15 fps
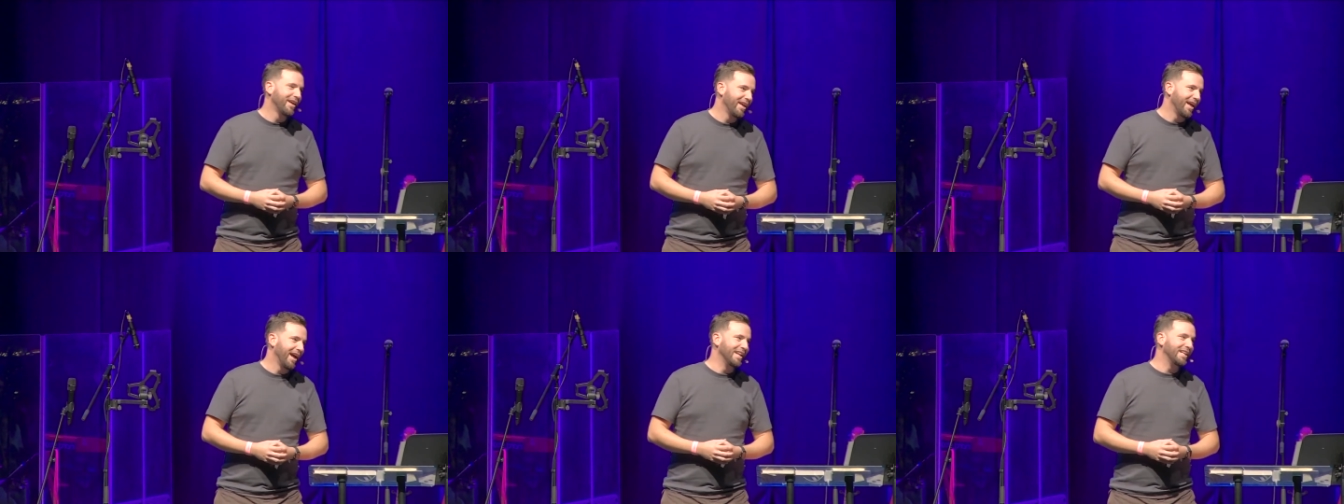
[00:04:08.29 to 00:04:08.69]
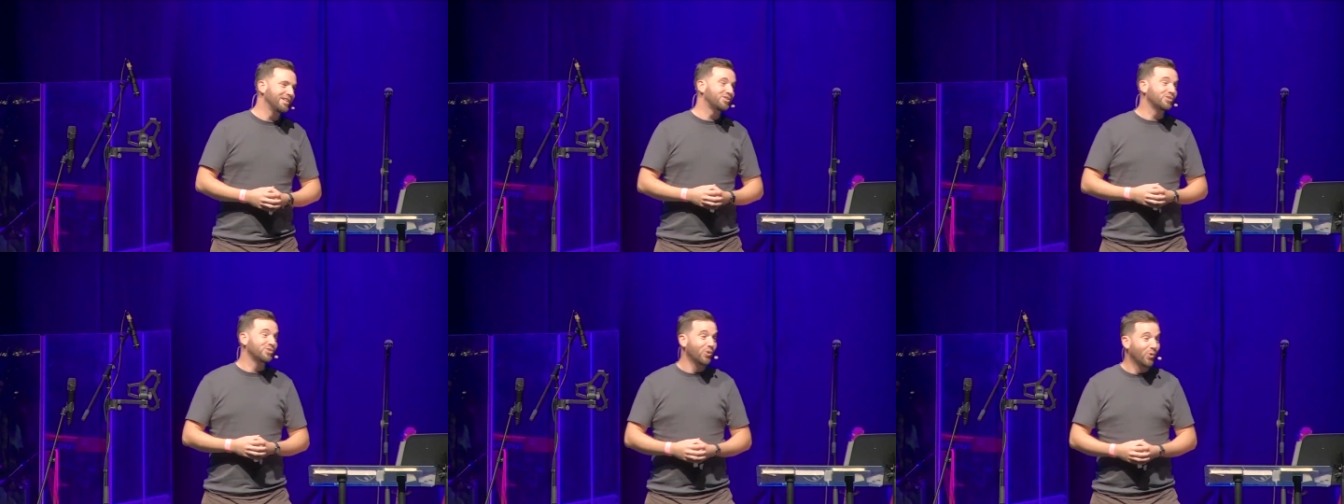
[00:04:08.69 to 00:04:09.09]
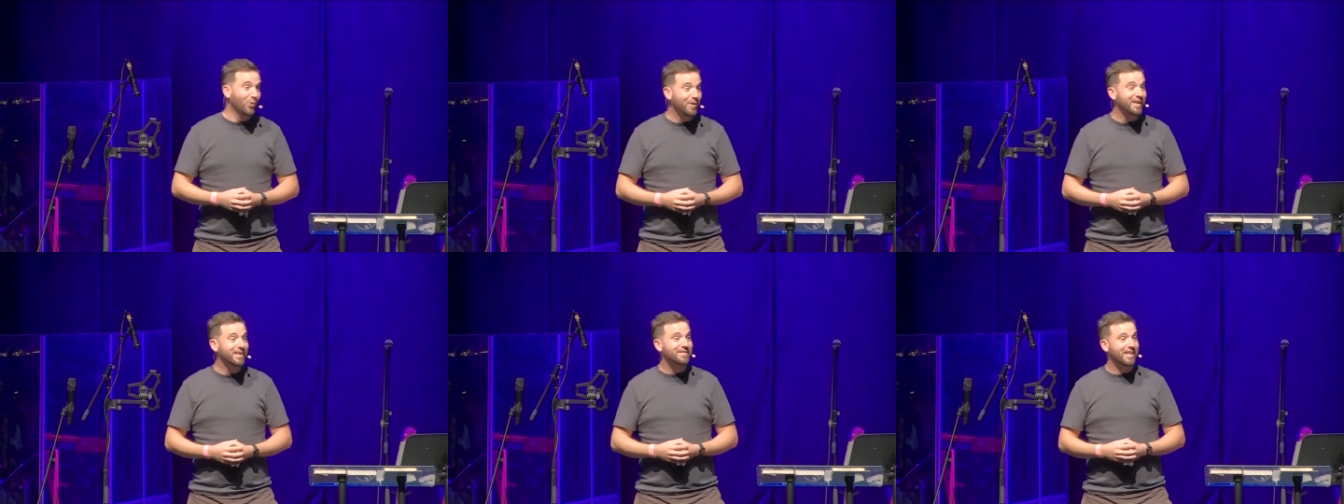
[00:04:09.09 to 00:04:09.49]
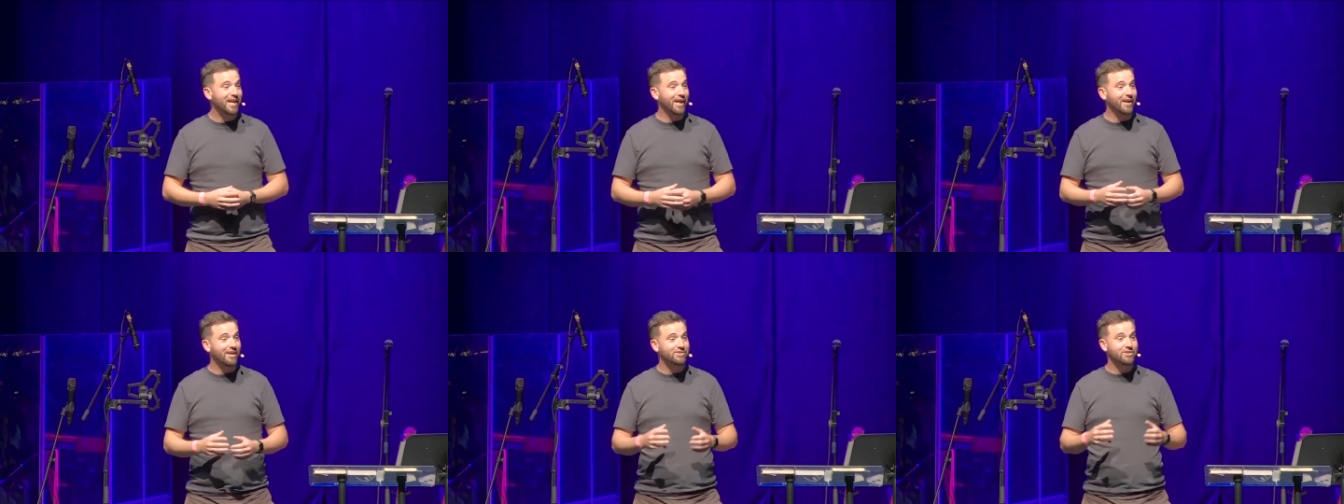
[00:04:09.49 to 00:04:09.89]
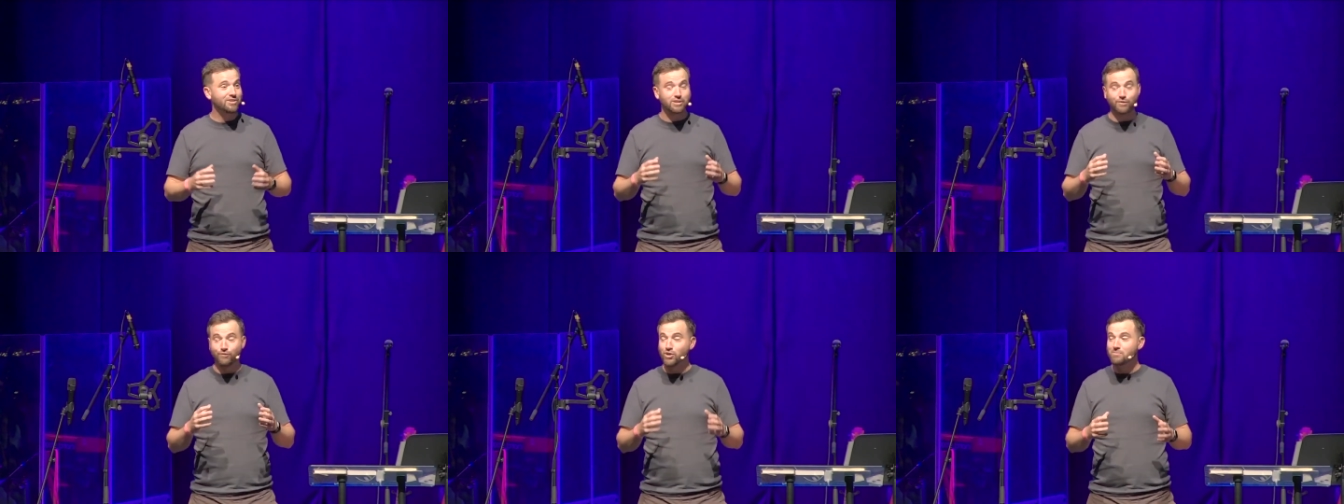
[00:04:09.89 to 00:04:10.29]
And his story is that just
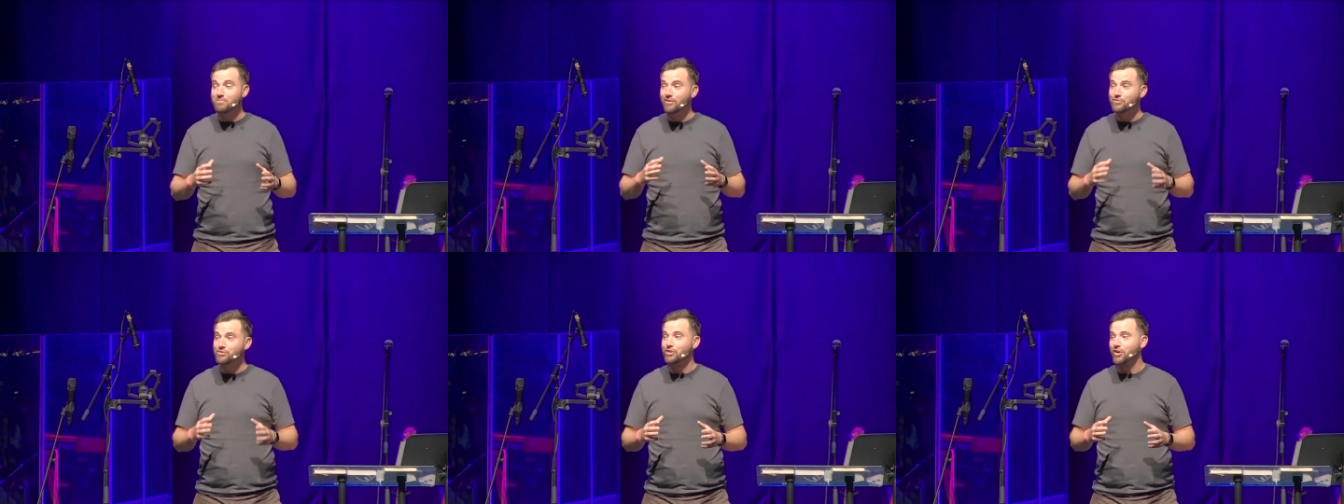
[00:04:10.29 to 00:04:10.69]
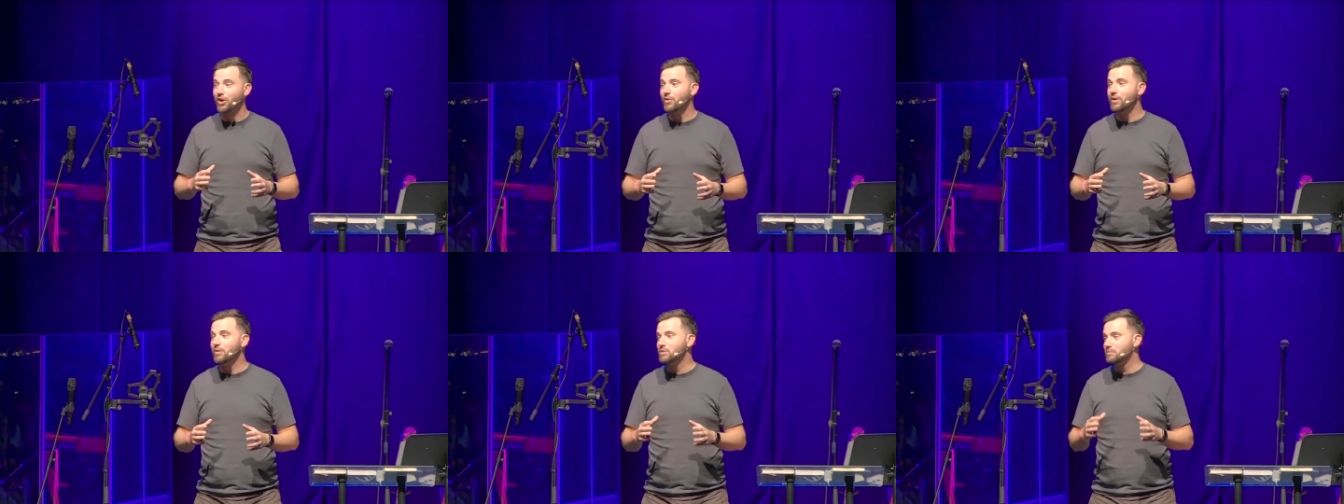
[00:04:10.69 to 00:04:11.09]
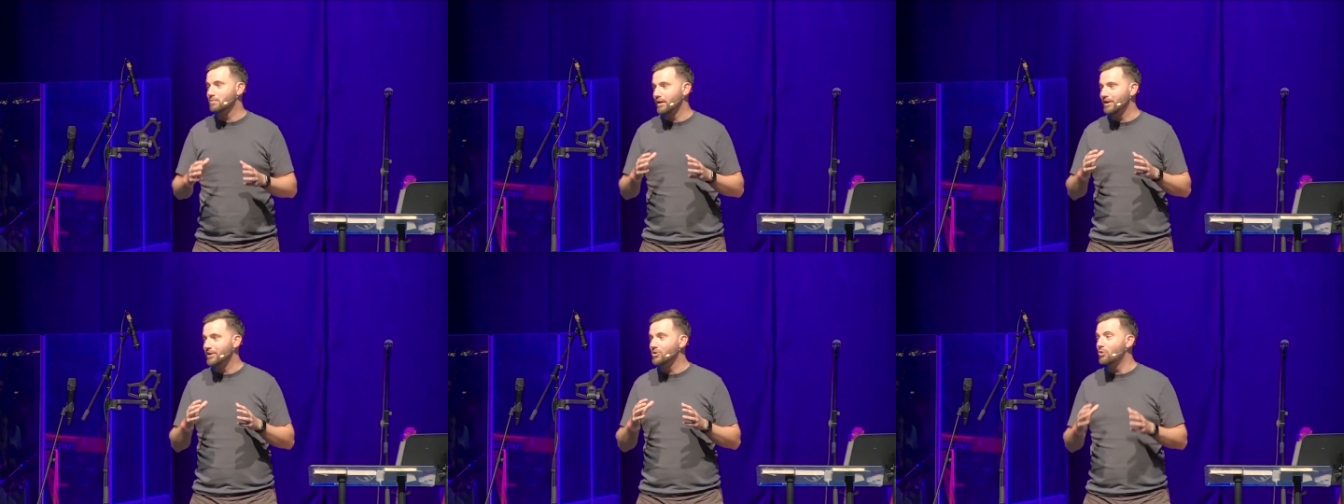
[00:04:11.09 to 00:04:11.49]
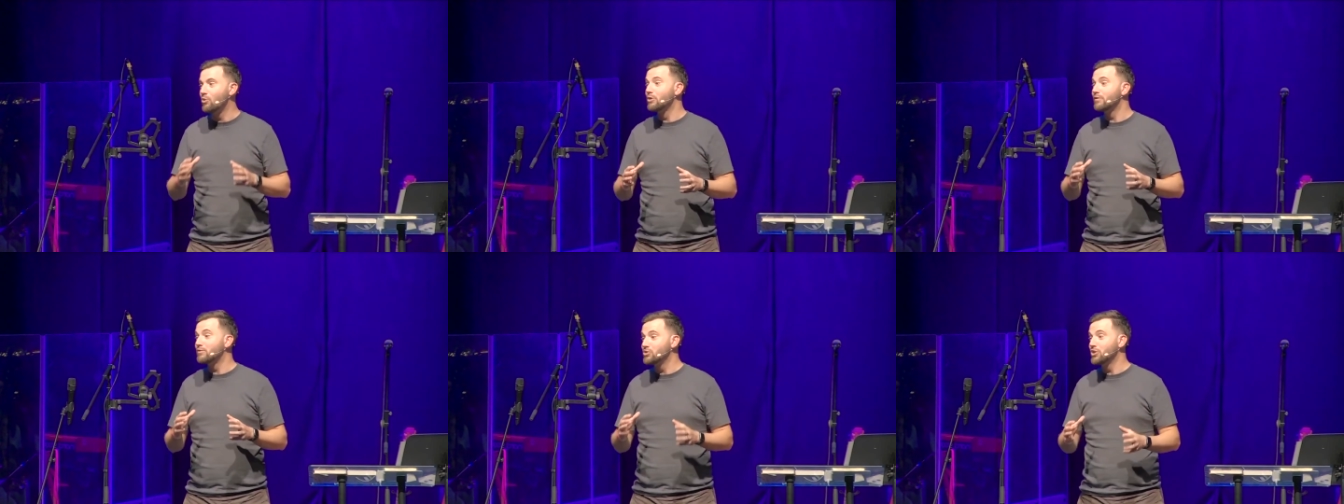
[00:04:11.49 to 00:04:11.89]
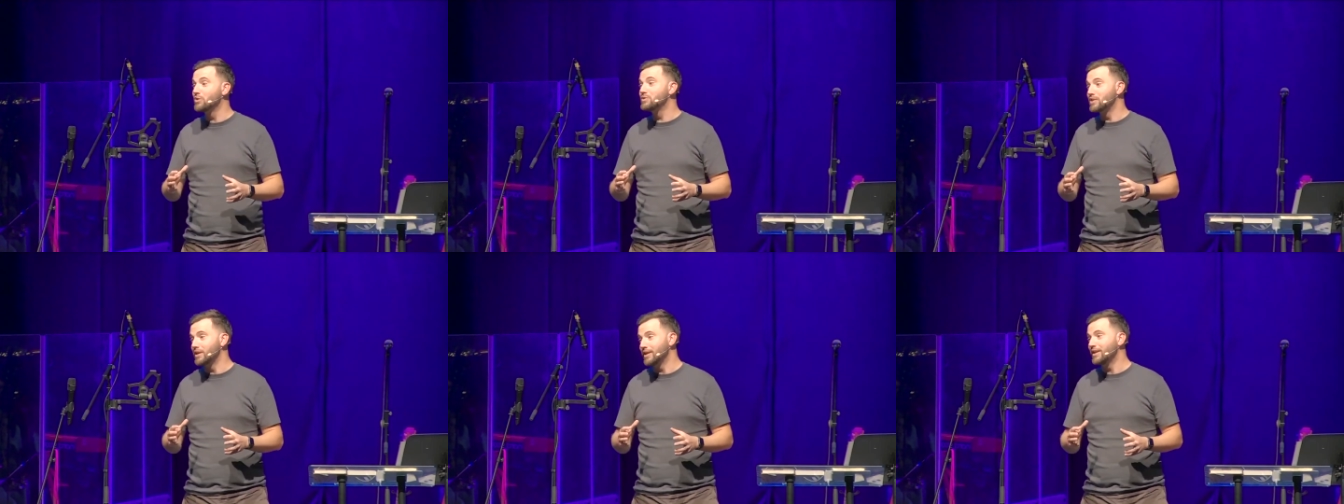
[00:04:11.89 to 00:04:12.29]
a few months ago, he was playing Call of
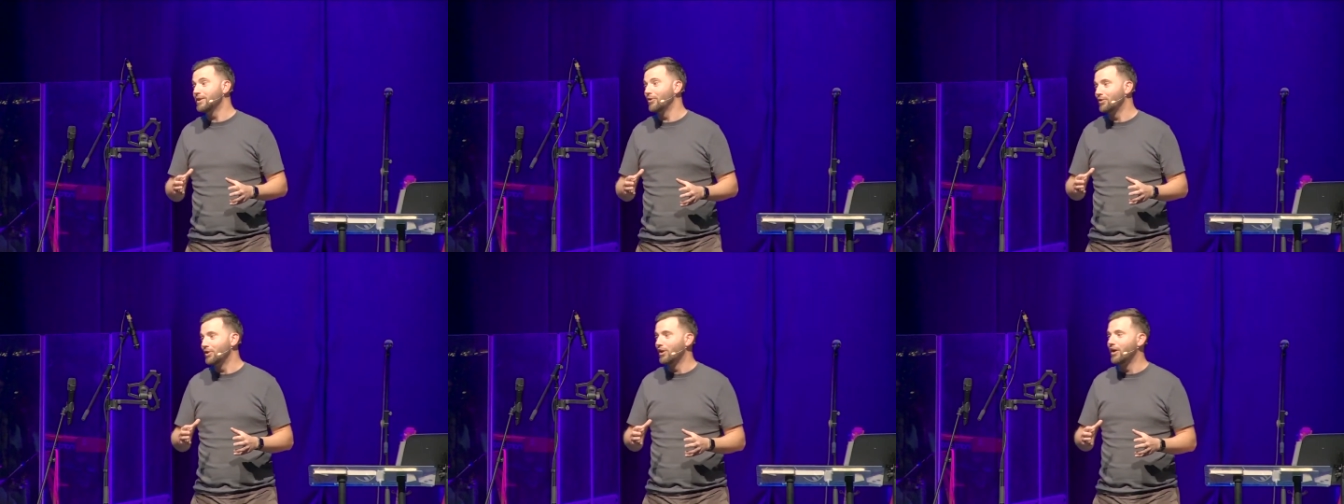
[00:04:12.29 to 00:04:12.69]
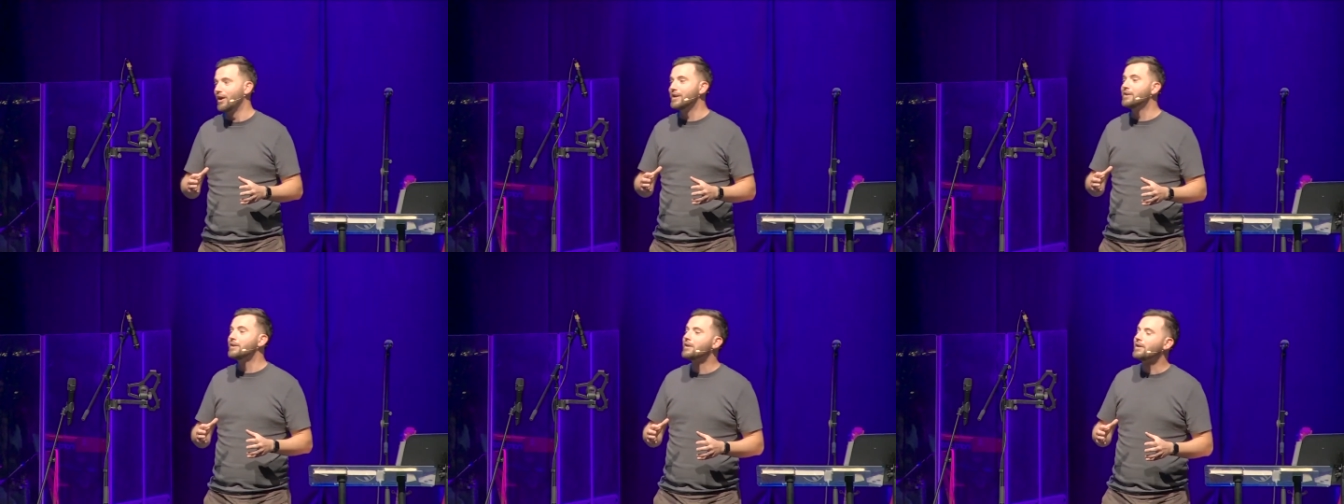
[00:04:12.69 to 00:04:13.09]
Duty online